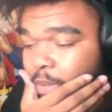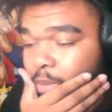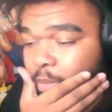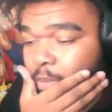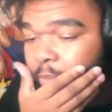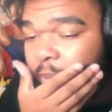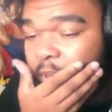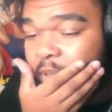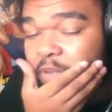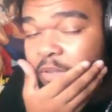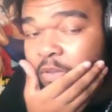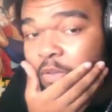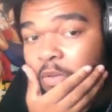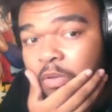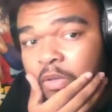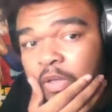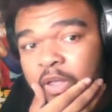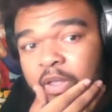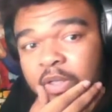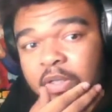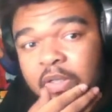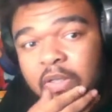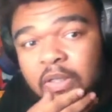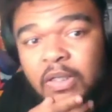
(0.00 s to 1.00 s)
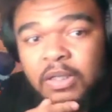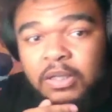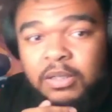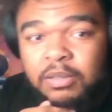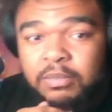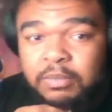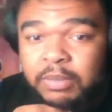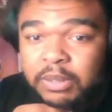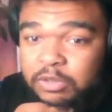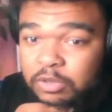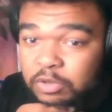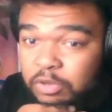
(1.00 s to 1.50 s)
Bastoni.
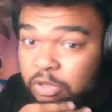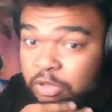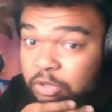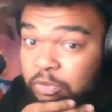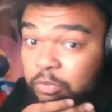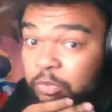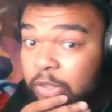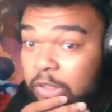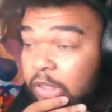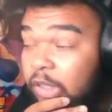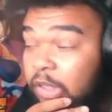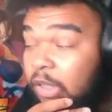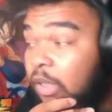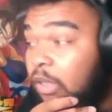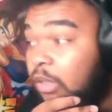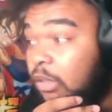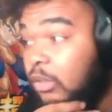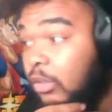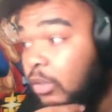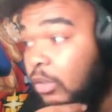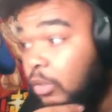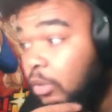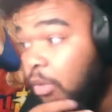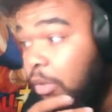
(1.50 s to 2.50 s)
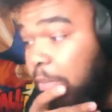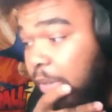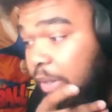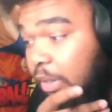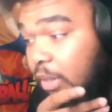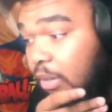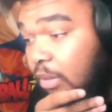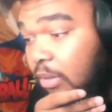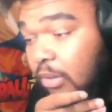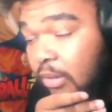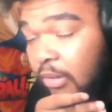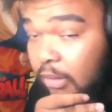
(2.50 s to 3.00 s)
Bastoni's really young, so I
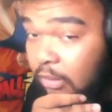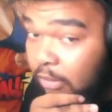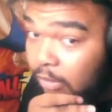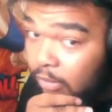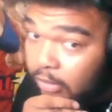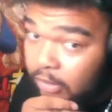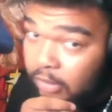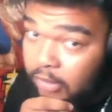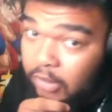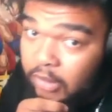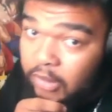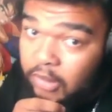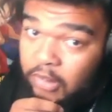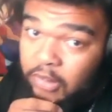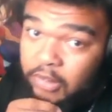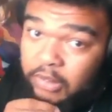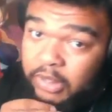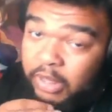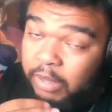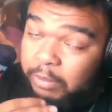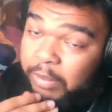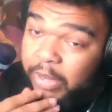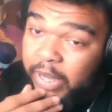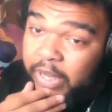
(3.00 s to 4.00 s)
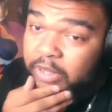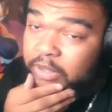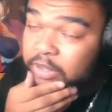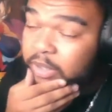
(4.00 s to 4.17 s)
mean, can't pass